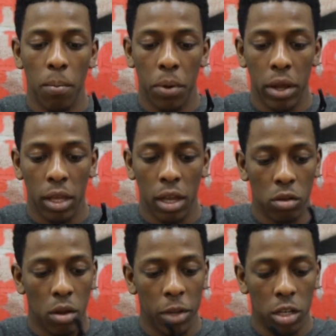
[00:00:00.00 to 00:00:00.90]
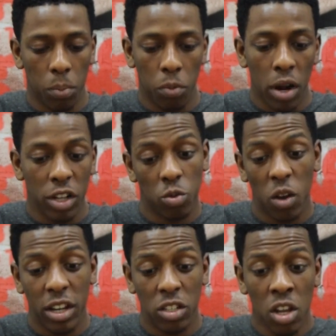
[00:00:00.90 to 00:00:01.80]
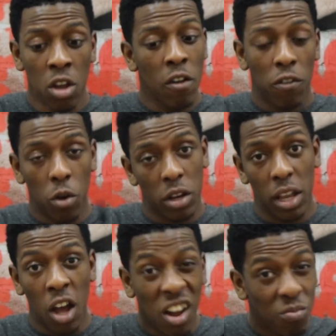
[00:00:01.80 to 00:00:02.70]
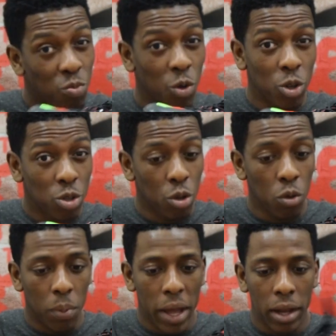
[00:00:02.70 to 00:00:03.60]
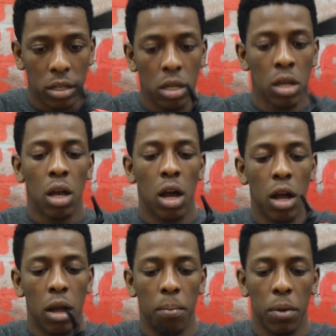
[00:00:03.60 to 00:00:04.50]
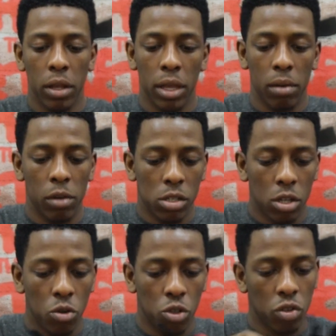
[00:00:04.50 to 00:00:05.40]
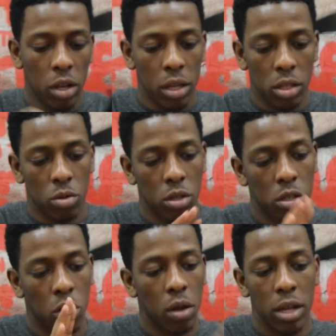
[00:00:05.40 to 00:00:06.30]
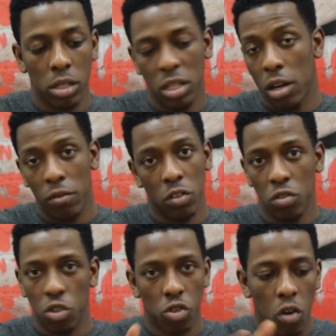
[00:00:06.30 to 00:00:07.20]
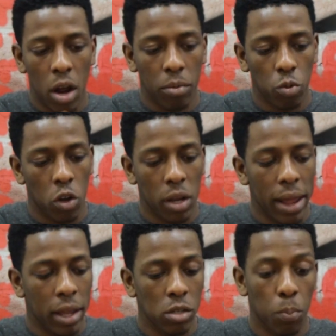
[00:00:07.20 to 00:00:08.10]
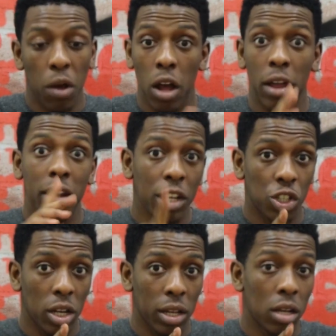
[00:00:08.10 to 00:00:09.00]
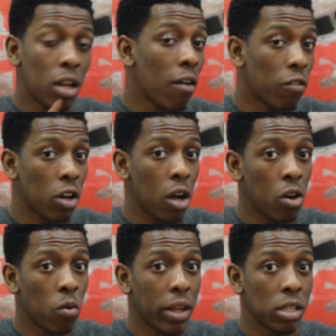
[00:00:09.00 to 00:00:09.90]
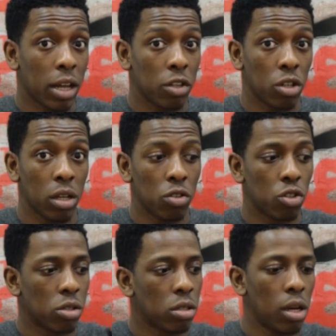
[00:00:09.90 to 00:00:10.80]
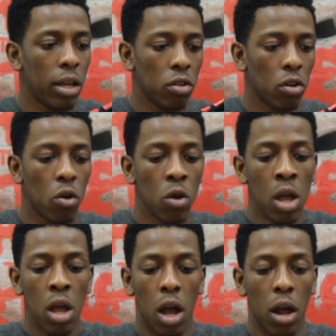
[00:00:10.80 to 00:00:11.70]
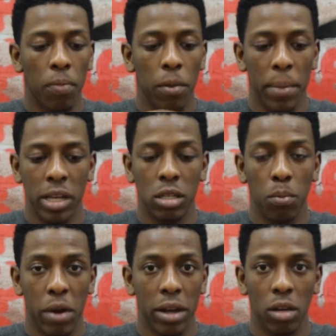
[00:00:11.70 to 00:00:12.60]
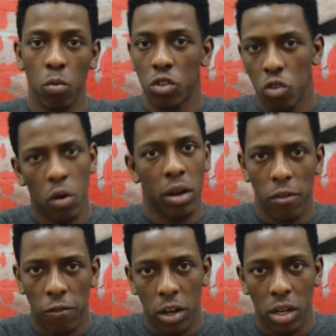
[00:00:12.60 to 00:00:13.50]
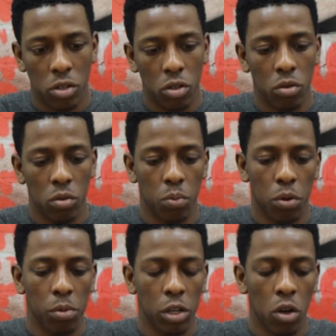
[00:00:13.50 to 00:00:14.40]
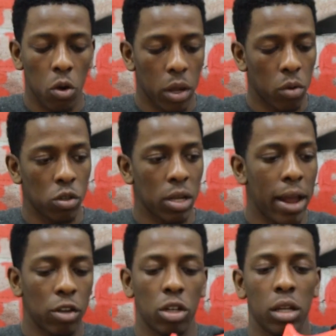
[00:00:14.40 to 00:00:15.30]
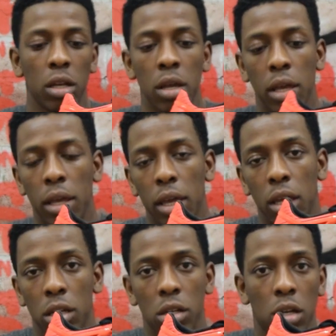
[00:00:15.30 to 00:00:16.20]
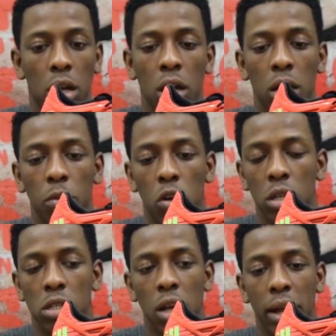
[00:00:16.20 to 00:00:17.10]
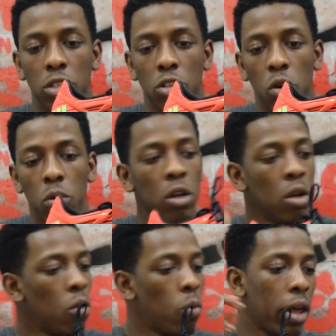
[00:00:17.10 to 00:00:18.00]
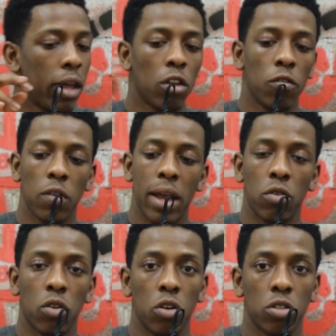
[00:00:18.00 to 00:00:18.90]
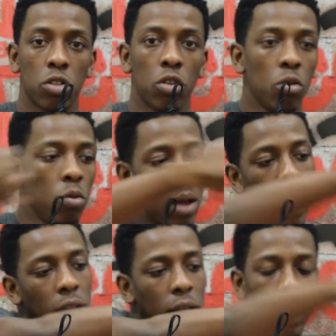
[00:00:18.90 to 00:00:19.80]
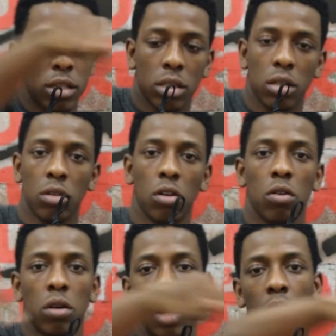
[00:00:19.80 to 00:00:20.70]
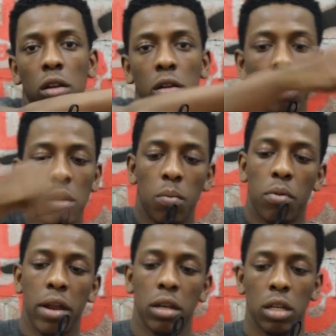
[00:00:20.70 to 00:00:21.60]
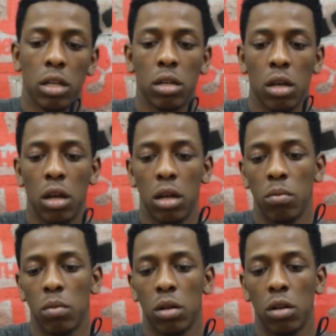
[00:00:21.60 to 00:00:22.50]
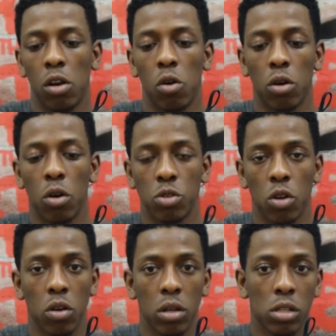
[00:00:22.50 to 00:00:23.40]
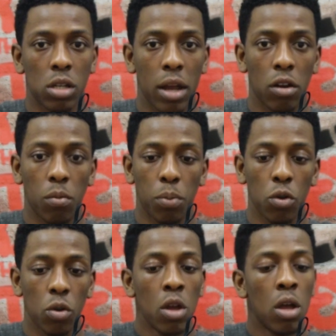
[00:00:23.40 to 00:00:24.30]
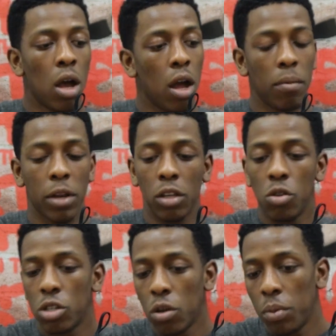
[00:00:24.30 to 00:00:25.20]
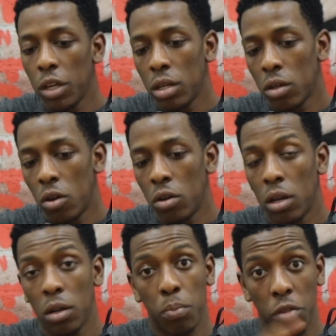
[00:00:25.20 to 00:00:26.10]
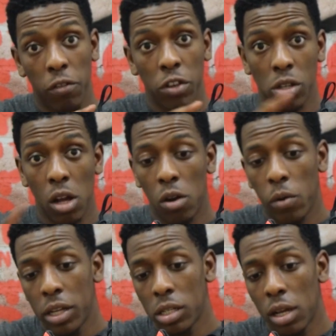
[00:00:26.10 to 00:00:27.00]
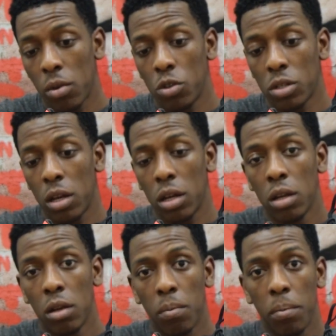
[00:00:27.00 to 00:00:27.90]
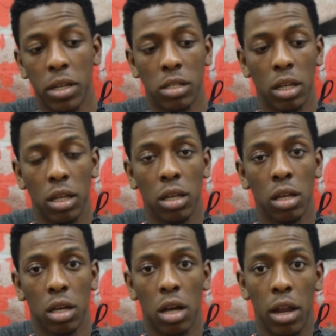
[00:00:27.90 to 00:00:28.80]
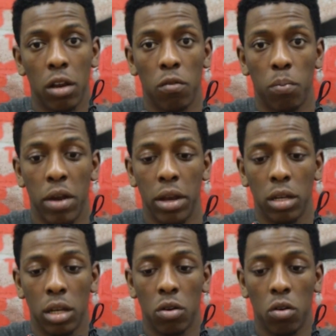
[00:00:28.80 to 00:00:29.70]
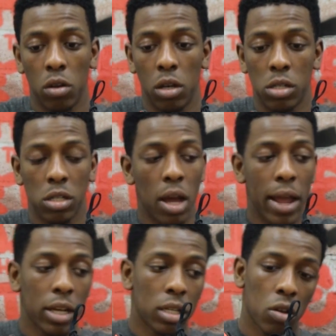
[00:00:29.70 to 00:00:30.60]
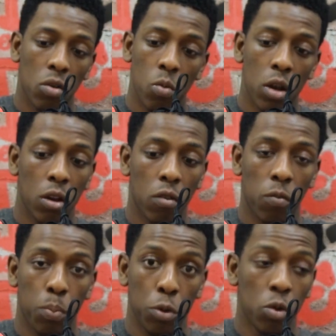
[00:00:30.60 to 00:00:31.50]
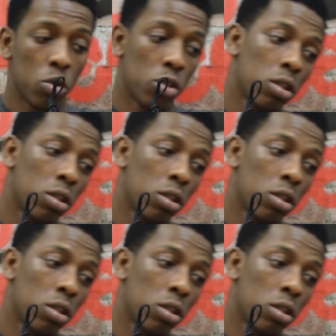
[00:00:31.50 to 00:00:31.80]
but yeah, I mean, the price wise for what they are, not too bad. But yeah, let's go straight into it. So as I said, described what that is, but initially in the other colorways, actually, just to let you know, the Messi branding was not at the front, as you probably know. It was actually here on the side. So where you've now got two Adidas, kind of branding logos on the side of the boot. There used to be, on the previous colorways, there was a Messi kind of branding on the side on one of the boots,